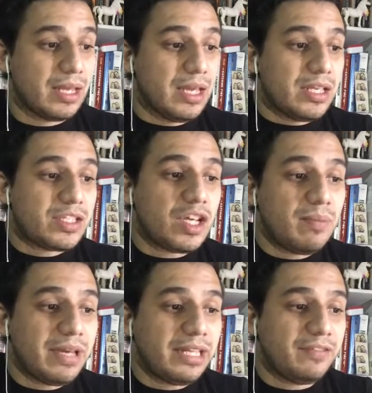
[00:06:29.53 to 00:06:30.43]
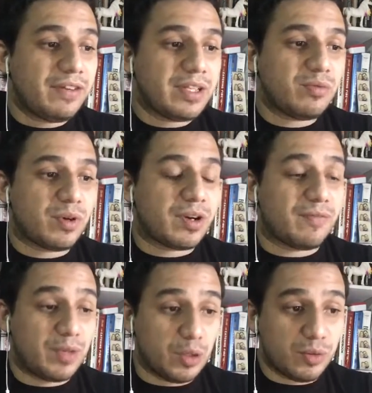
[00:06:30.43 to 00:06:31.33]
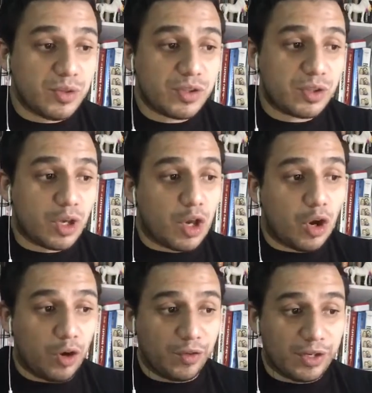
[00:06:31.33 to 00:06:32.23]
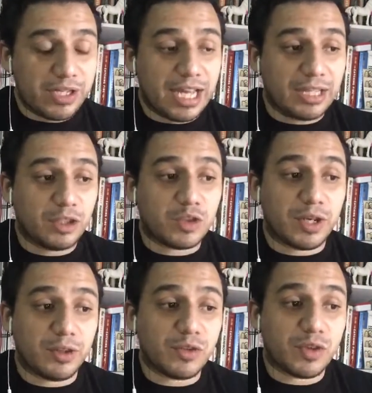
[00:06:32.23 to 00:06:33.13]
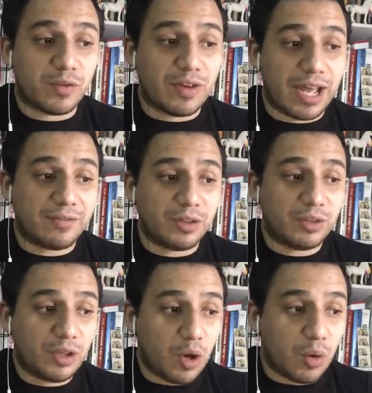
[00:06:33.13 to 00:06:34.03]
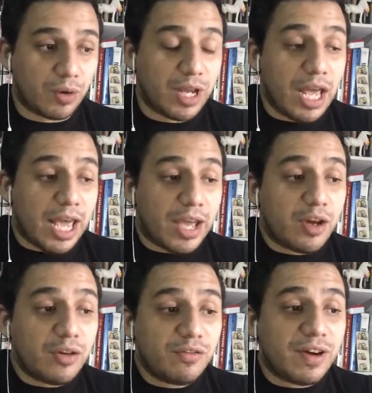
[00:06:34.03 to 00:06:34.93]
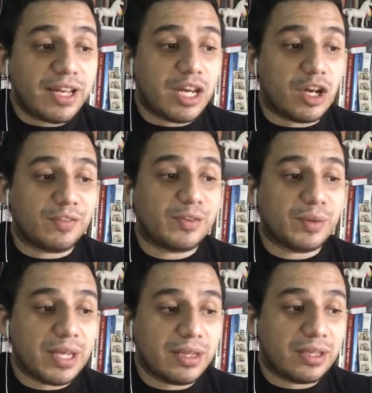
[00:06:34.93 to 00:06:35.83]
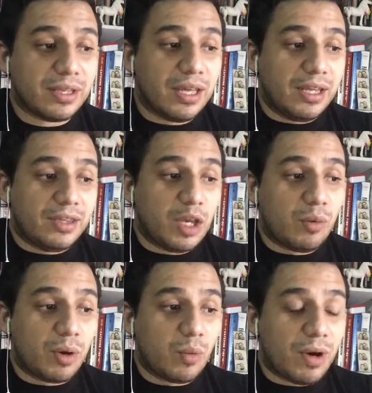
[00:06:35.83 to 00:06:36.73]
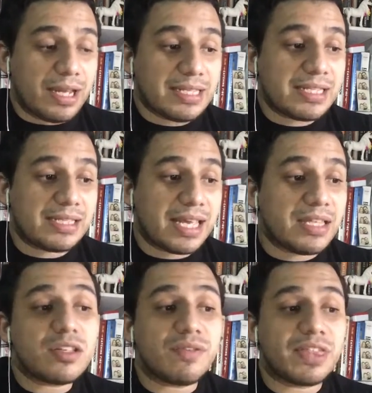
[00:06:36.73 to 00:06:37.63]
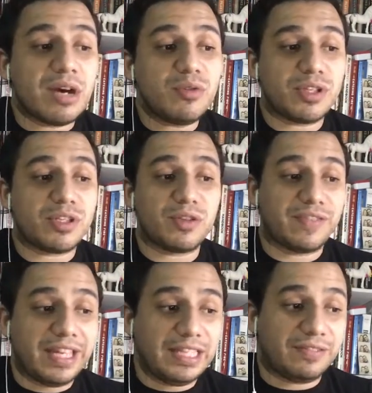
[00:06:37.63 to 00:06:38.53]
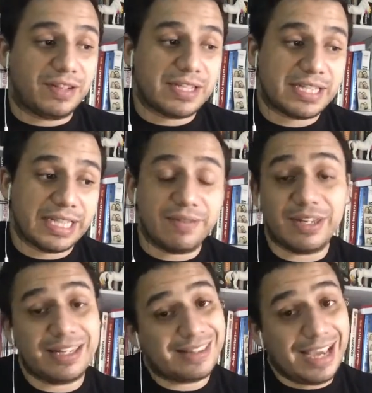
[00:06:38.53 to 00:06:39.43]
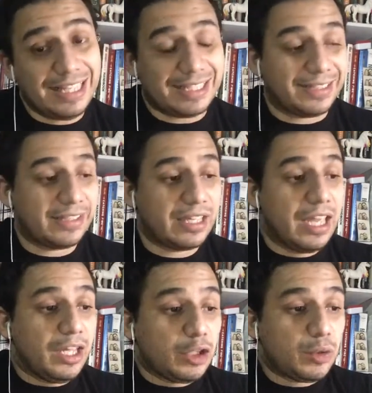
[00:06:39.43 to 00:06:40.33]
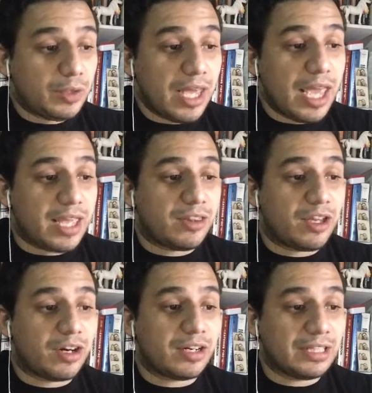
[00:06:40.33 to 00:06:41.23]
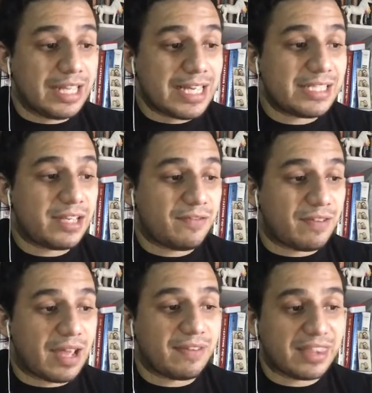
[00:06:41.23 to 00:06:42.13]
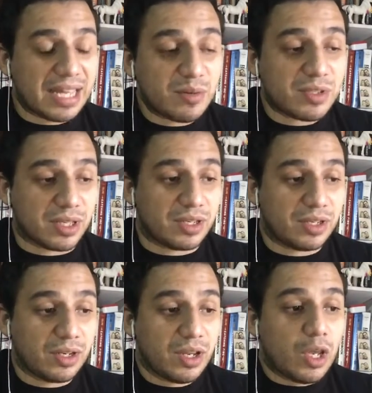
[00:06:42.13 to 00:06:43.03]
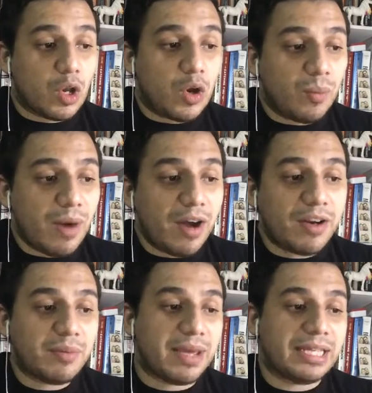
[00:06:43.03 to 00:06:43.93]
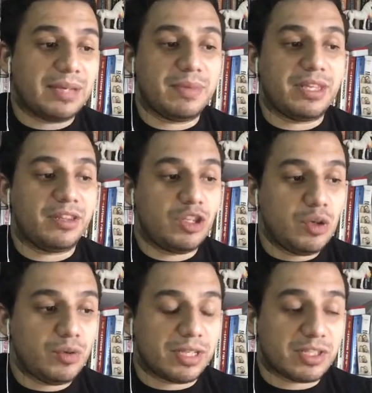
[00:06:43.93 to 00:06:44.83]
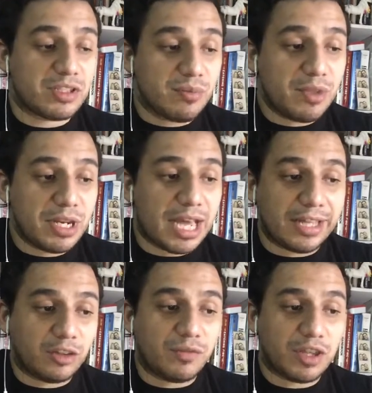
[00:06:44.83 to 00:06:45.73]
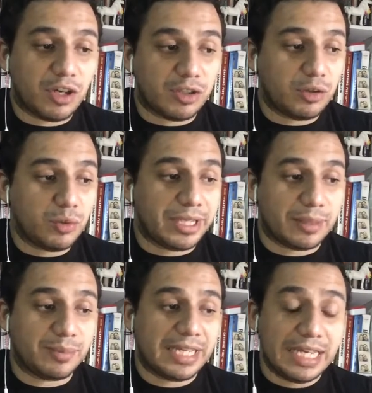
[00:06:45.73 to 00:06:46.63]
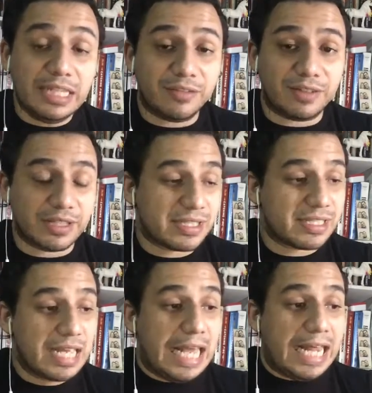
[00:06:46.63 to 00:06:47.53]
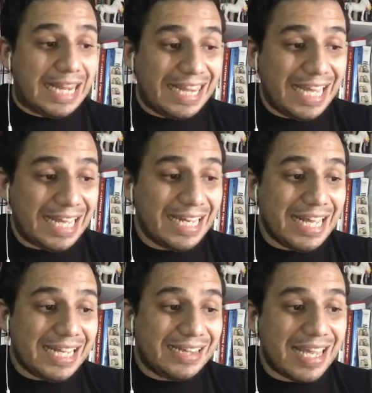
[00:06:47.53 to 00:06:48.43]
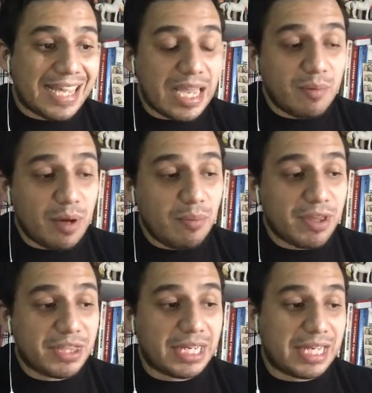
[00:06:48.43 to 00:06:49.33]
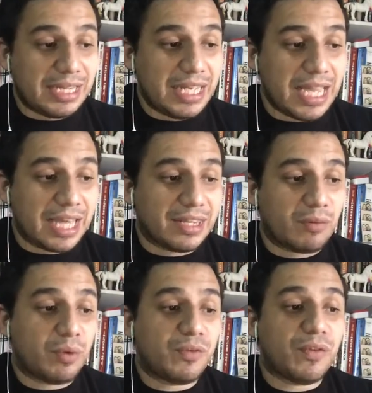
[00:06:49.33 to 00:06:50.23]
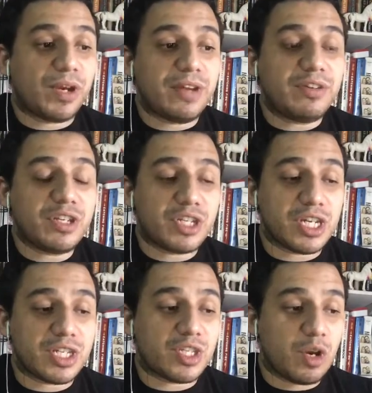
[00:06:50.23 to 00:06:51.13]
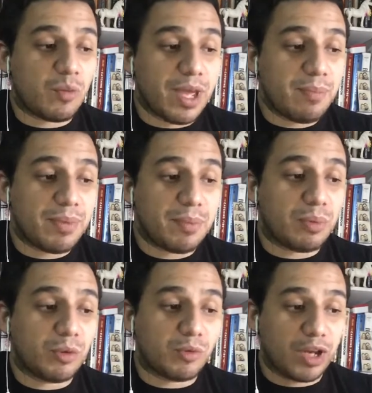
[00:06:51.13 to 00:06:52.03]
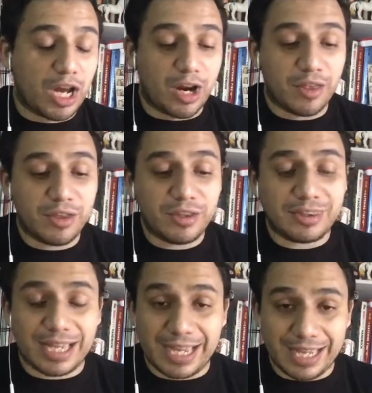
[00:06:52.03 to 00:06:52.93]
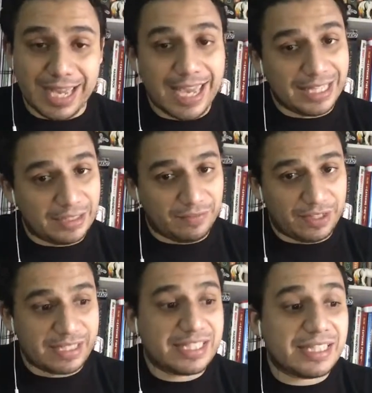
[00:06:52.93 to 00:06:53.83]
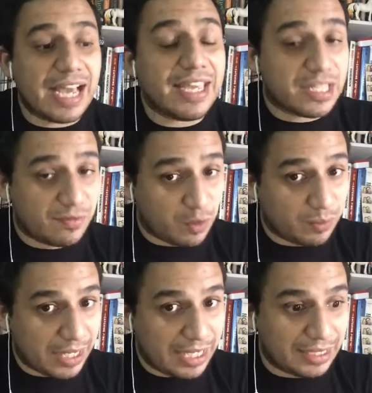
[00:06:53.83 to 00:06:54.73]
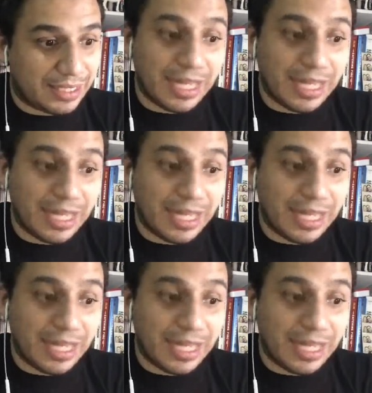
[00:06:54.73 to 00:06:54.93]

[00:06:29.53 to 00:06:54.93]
Some elephants were abused, Others had to try to survive on their own and couldn't find enough to eat. There were once tens of thousands of elephants living in Thailand. Today, there are less than 5,000. Komar and Melamid knew that something had to be done to help the elephants. Then they came up with an idea that would forever change the way people regarded Thai elephants. Thai is from Thailand.